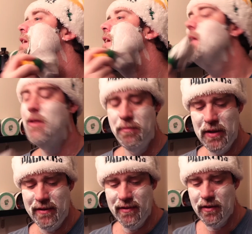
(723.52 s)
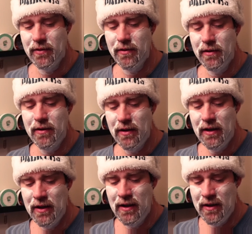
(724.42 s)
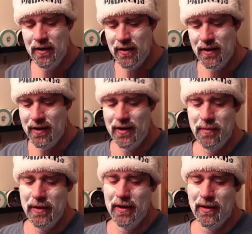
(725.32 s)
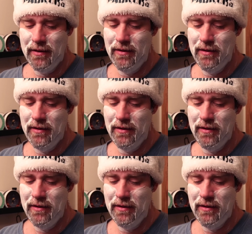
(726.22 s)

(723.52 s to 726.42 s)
I got a bicycle. And I'd be like,